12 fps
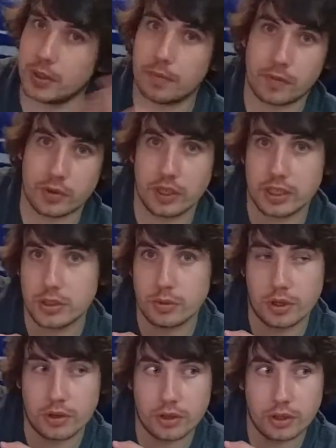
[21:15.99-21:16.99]
them for like
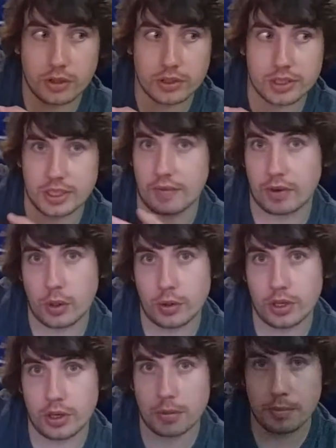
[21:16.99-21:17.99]
$200 because they have
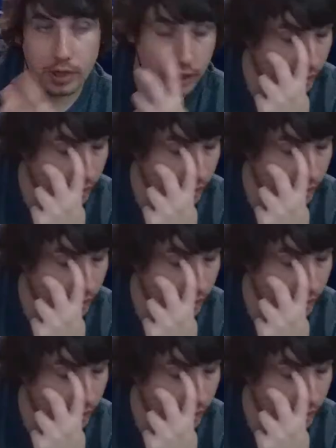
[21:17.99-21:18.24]
Kodi on them,